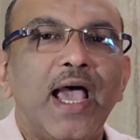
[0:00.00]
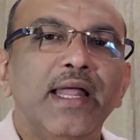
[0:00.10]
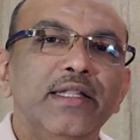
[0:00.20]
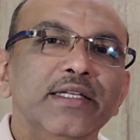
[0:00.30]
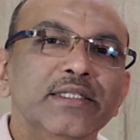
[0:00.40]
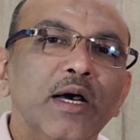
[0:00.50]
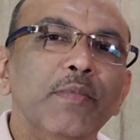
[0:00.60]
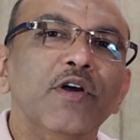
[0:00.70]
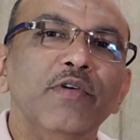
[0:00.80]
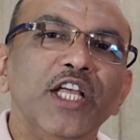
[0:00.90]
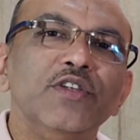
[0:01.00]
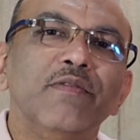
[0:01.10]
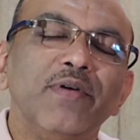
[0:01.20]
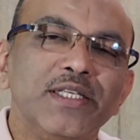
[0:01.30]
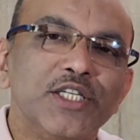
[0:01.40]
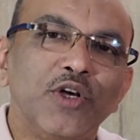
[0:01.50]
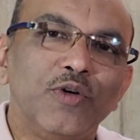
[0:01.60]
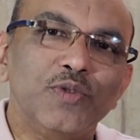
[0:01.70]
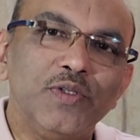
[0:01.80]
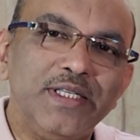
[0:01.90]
and his number of days of fasting also